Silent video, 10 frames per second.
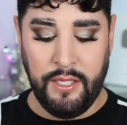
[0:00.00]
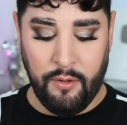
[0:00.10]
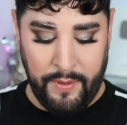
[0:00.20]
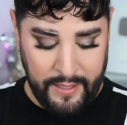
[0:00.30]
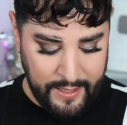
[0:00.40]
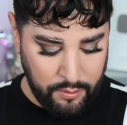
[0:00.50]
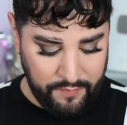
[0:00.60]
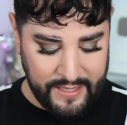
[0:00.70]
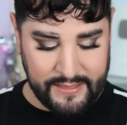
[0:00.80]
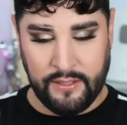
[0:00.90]
You'd be like,
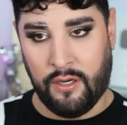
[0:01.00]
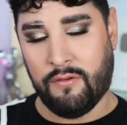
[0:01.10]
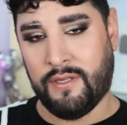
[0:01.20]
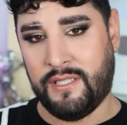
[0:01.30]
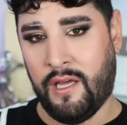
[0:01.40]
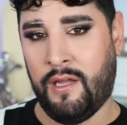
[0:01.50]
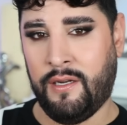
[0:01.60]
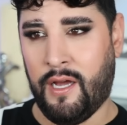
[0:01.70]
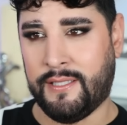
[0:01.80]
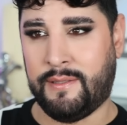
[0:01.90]
well, that's not a
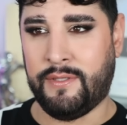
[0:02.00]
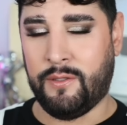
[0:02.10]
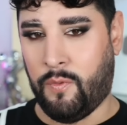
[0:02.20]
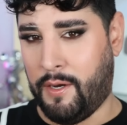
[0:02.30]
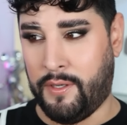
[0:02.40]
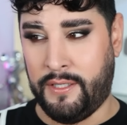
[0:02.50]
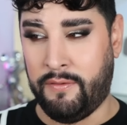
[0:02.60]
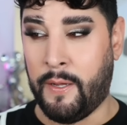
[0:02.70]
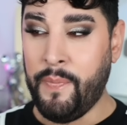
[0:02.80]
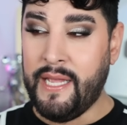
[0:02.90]
return customer, so why would I do
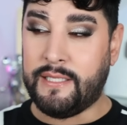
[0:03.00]
that?